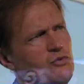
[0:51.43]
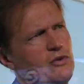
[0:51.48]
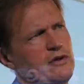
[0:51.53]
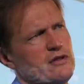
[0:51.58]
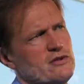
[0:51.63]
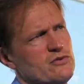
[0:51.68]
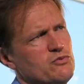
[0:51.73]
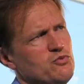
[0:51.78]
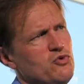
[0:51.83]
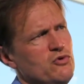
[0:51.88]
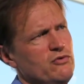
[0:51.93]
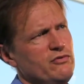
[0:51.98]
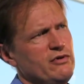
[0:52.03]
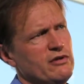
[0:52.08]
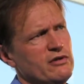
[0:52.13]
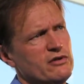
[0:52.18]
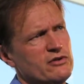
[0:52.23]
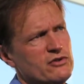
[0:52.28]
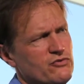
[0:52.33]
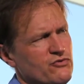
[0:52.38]
when he's moving
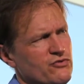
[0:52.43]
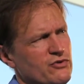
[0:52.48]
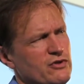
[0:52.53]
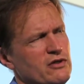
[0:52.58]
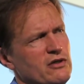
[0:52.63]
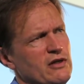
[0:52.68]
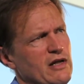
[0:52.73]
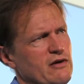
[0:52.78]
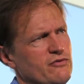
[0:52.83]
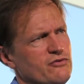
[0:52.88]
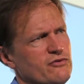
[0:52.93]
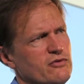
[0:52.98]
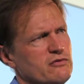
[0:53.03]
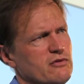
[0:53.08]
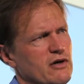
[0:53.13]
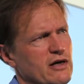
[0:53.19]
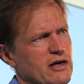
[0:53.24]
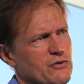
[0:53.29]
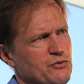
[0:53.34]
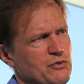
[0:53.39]
the sphere left or
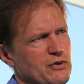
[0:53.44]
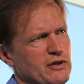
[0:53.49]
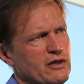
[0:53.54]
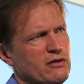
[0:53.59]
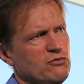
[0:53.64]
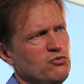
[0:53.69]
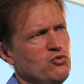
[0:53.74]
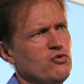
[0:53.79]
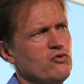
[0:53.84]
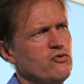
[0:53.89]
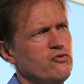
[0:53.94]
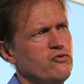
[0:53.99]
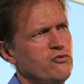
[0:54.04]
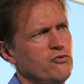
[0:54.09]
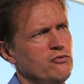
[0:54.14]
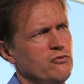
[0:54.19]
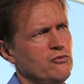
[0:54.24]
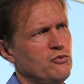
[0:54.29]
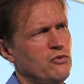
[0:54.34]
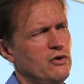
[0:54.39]
right, we can move
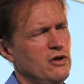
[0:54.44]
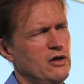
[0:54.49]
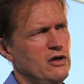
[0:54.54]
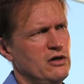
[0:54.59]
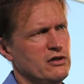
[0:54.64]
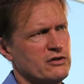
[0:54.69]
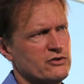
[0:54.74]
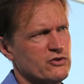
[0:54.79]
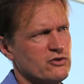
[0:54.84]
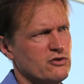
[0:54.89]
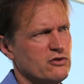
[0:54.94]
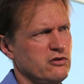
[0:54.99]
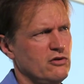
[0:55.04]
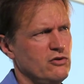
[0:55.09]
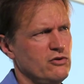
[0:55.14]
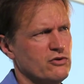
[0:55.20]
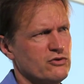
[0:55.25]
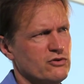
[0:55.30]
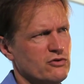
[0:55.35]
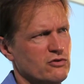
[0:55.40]
walls
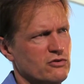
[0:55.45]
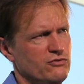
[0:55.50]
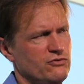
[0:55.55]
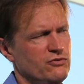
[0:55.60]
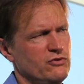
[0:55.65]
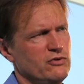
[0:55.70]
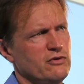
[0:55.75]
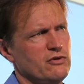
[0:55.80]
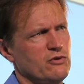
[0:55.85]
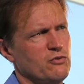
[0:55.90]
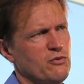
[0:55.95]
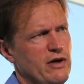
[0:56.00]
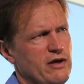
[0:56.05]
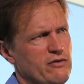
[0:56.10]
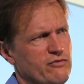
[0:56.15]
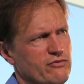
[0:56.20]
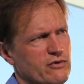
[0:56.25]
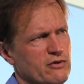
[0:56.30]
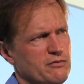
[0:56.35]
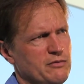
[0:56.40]
closer or further away
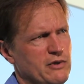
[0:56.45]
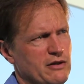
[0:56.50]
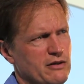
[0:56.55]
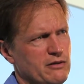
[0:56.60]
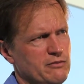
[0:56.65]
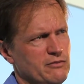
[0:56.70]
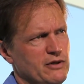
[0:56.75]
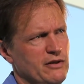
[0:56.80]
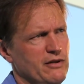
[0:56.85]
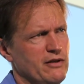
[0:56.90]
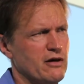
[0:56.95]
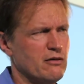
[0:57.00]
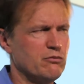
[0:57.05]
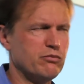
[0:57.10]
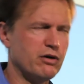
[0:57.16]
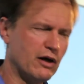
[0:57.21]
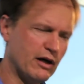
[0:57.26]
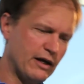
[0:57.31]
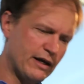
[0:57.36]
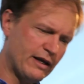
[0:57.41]
from him and
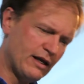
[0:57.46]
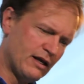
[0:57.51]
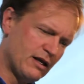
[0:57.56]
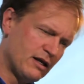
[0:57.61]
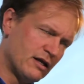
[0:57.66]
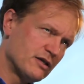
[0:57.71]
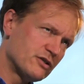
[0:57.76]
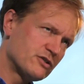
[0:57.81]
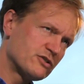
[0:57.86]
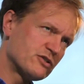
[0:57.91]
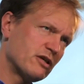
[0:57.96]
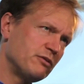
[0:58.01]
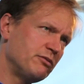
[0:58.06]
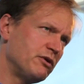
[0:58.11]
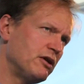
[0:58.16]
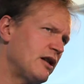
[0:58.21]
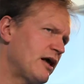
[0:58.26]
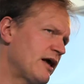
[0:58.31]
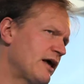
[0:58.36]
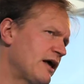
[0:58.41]
thereby
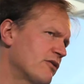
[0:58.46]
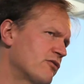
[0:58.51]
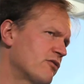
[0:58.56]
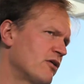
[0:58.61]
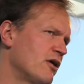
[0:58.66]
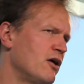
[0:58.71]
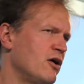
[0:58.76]
simulate